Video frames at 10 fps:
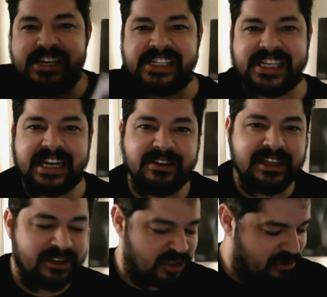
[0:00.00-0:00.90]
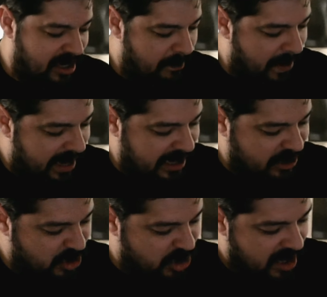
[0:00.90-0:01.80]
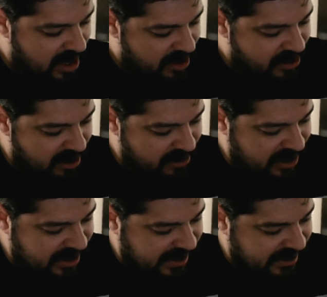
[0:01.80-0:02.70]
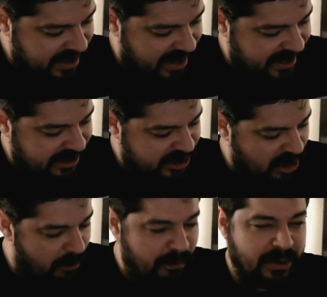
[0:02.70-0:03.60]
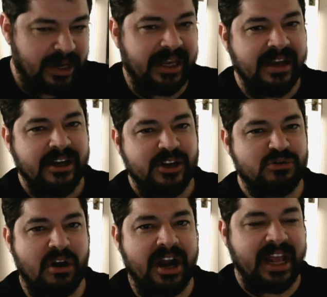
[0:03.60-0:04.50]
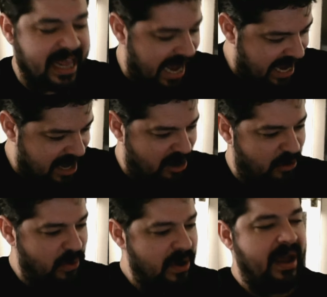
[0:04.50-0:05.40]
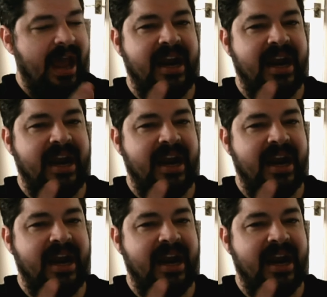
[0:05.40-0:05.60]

single illustrated page, there is a zombie trying to get you, and